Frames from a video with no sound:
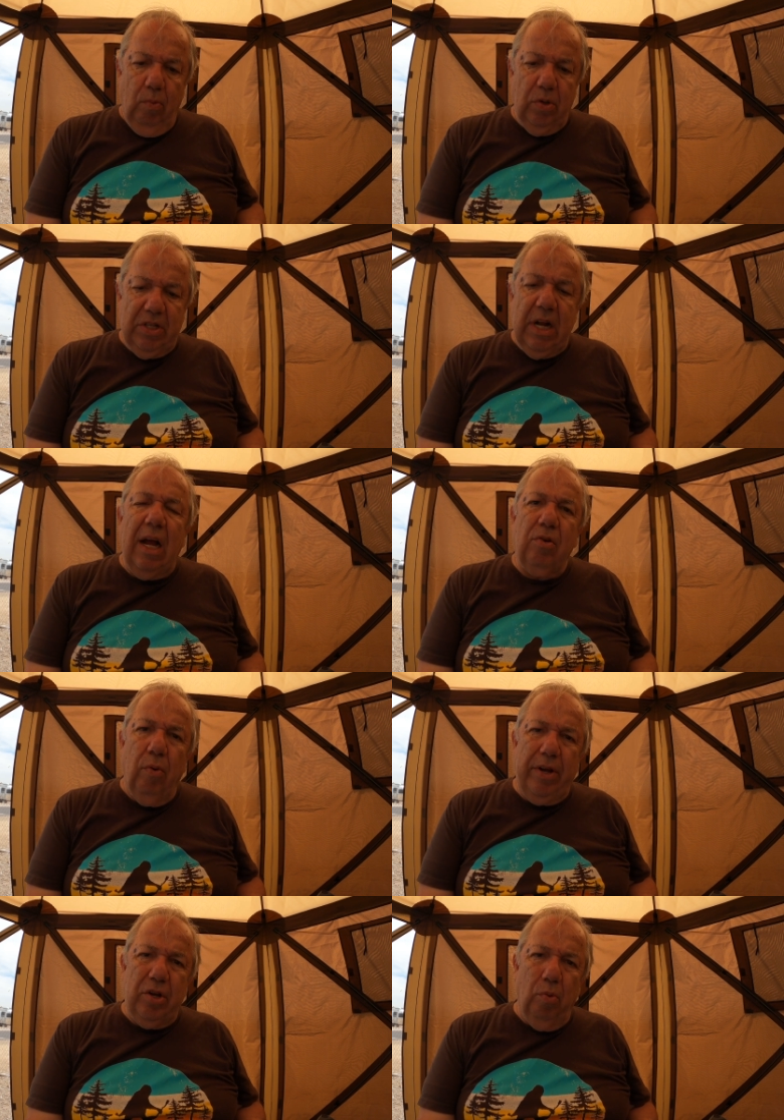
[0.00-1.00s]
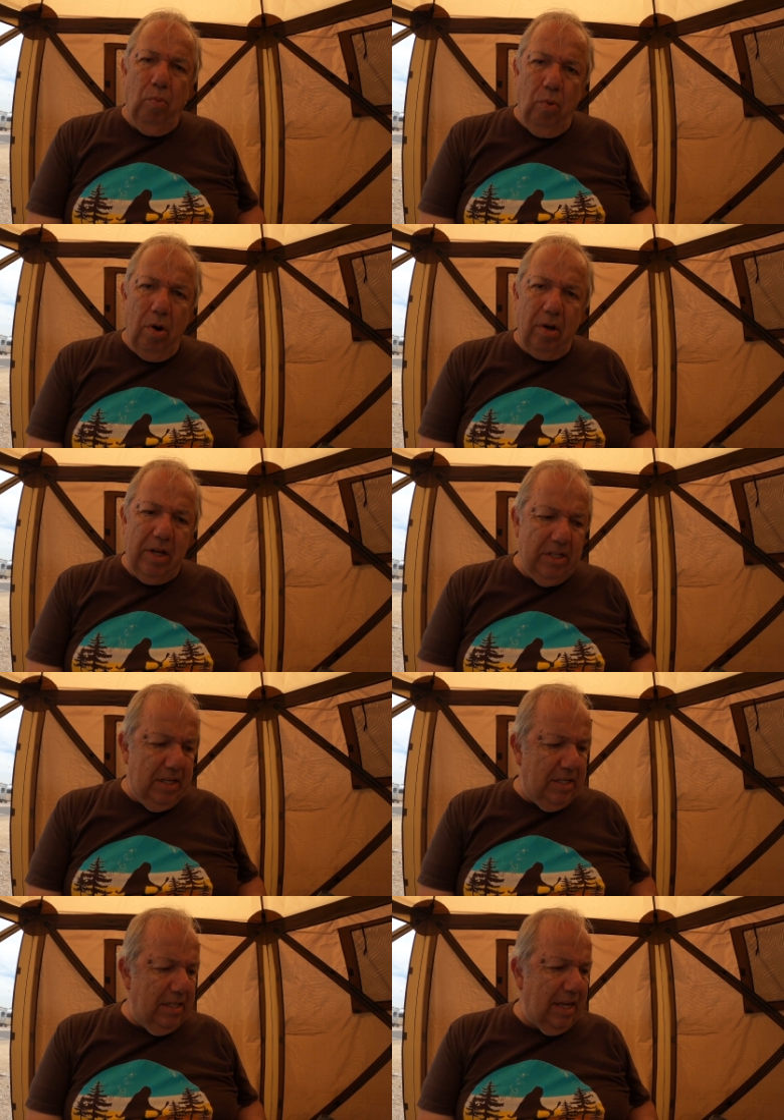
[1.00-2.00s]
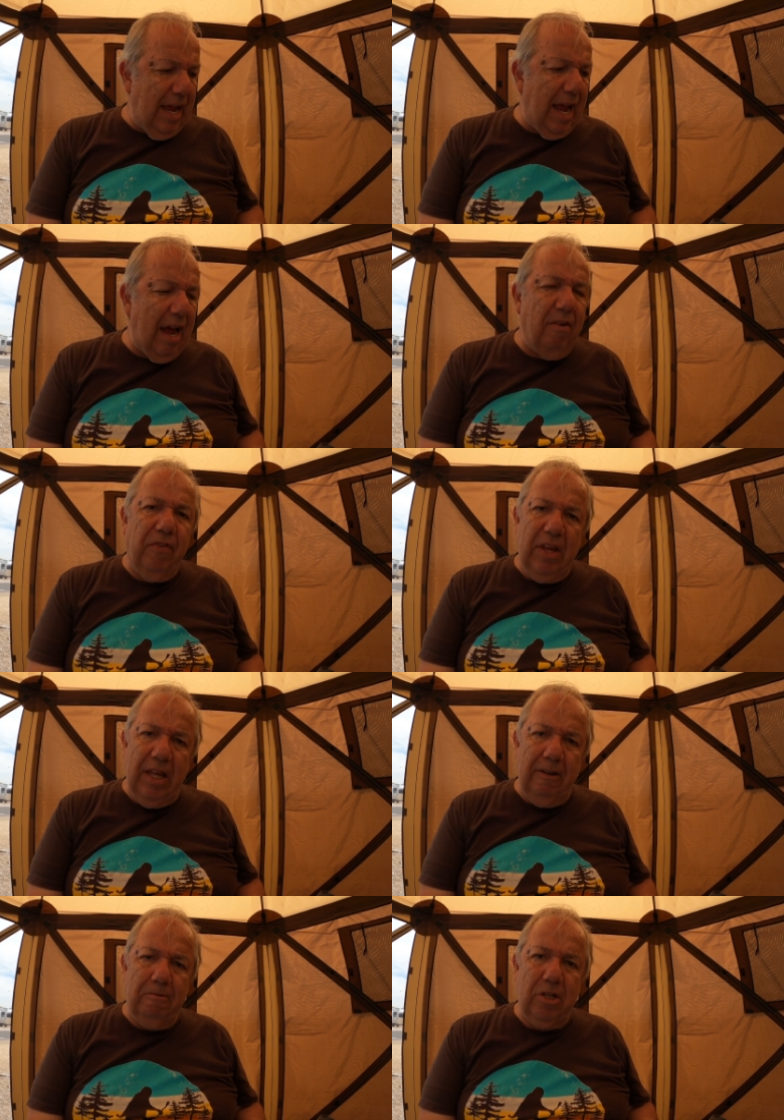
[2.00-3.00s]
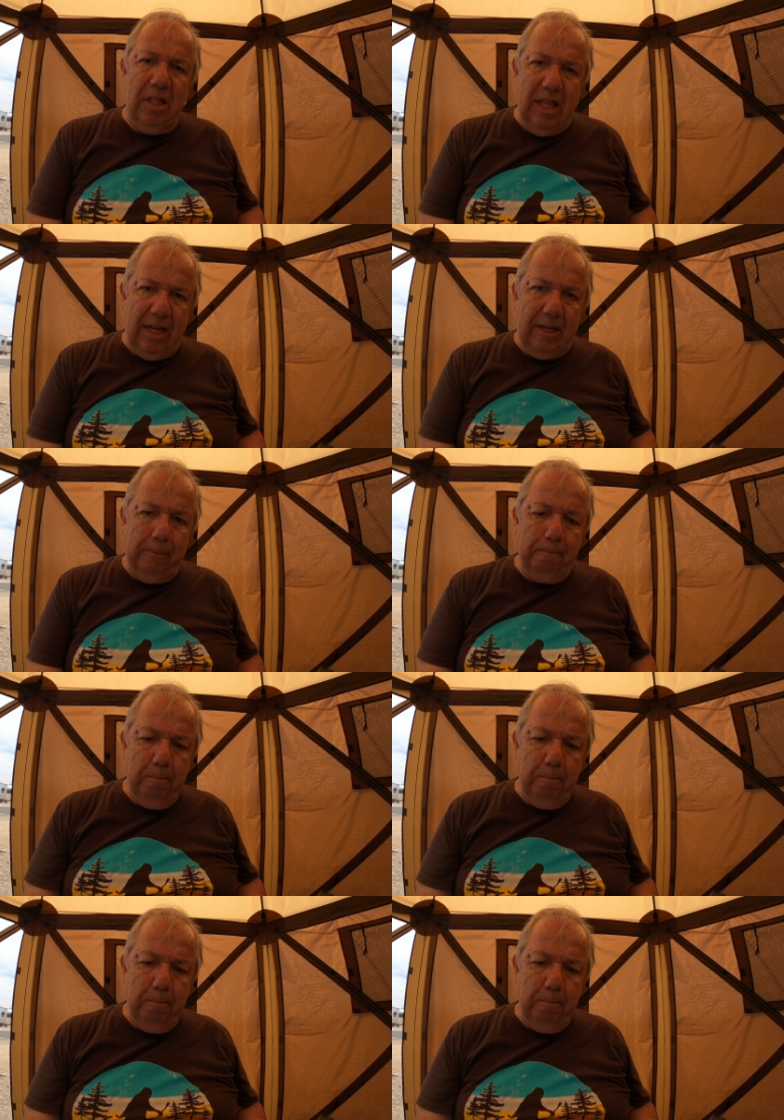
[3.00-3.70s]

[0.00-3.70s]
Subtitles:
was not going to work because this is a 1/2 inch thick.